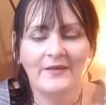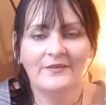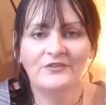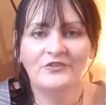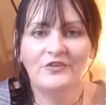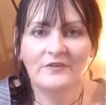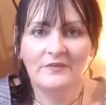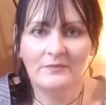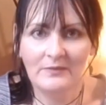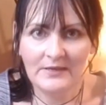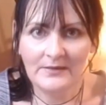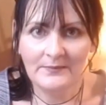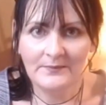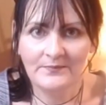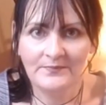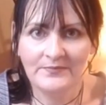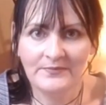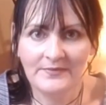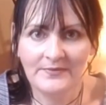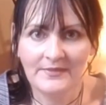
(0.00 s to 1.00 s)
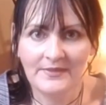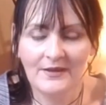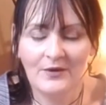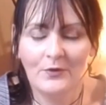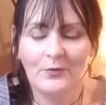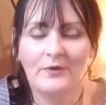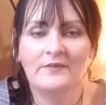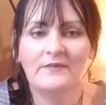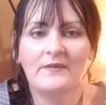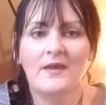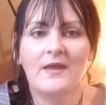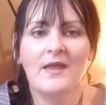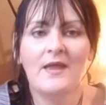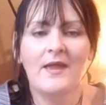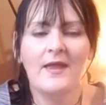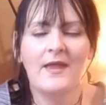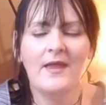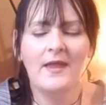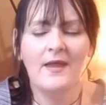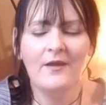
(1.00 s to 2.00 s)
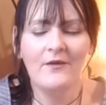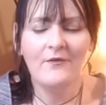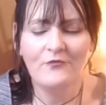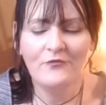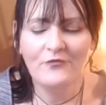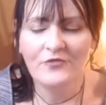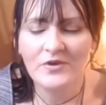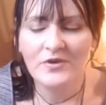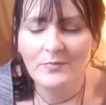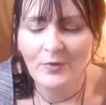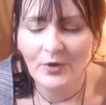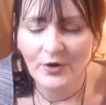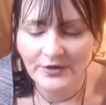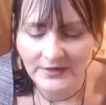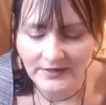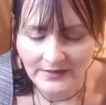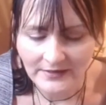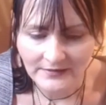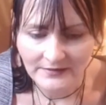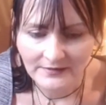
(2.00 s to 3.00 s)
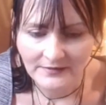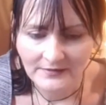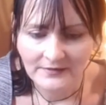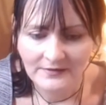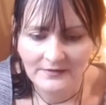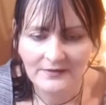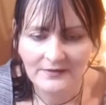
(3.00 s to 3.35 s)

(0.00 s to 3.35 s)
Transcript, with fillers: Is it just me? Or is everybody